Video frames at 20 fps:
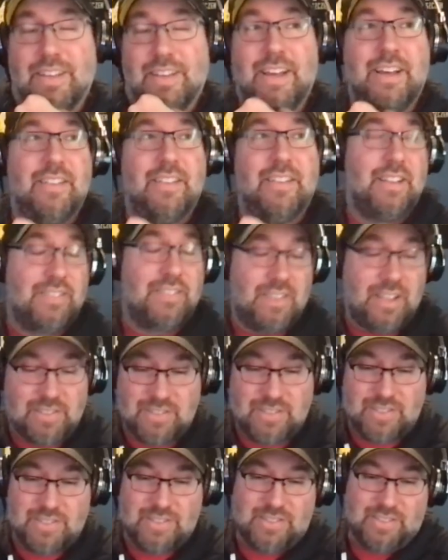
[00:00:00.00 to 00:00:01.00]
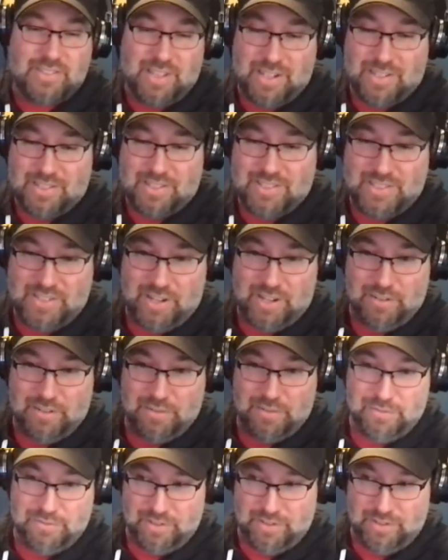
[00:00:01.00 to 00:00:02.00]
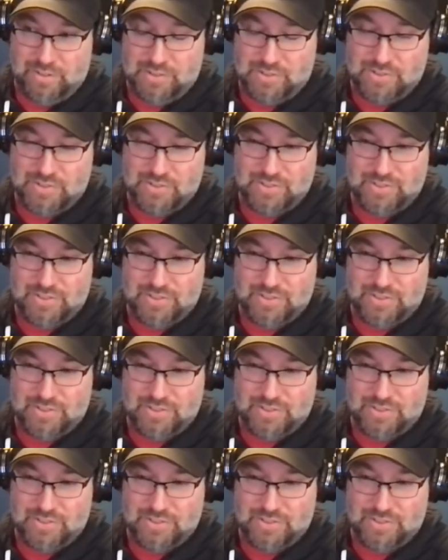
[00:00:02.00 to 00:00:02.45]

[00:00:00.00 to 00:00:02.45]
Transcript: that that's that's tough. There's